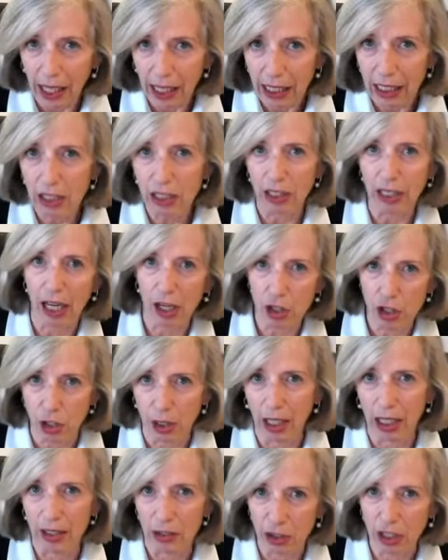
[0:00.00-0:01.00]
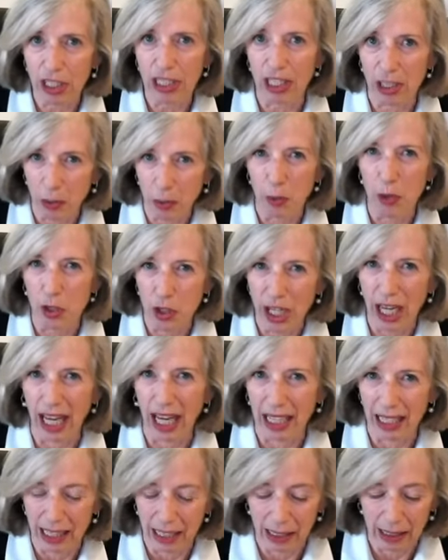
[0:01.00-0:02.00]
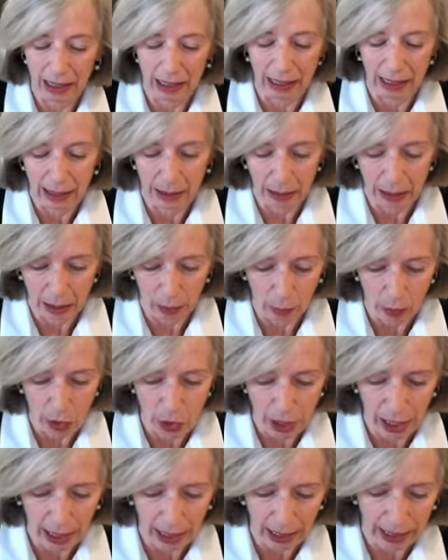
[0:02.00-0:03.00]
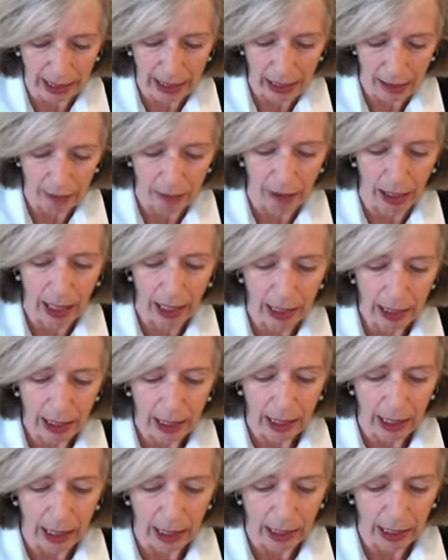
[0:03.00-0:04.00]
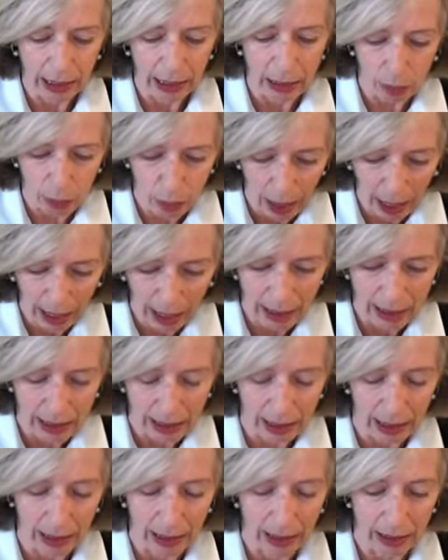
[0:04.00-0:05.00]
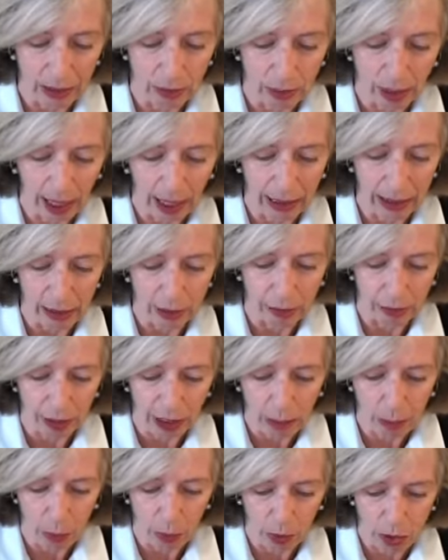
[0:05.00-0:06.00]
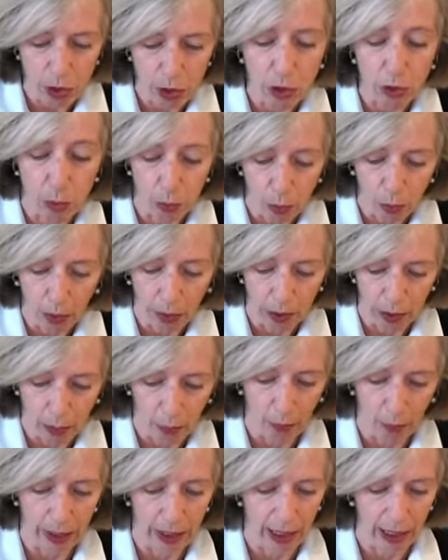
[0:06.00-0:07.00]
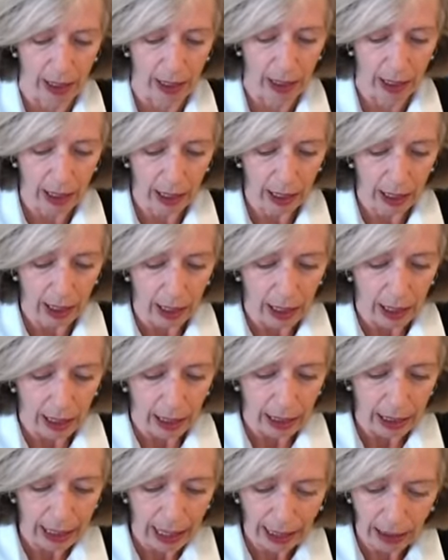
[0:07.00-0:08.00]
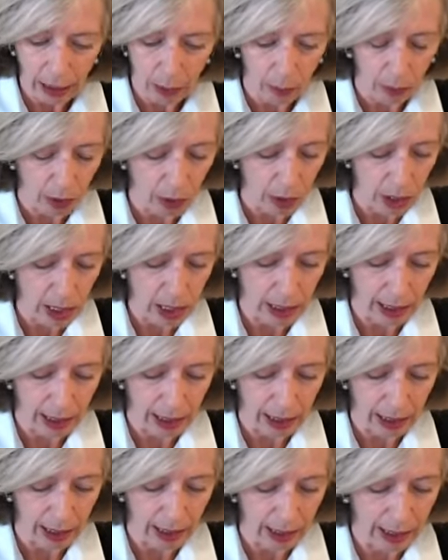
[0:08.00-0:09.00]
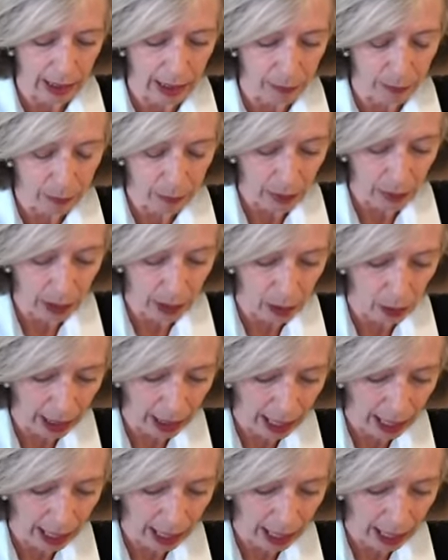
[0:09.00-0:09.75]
international treaty which can give the right frameworks to work within. In other words, Your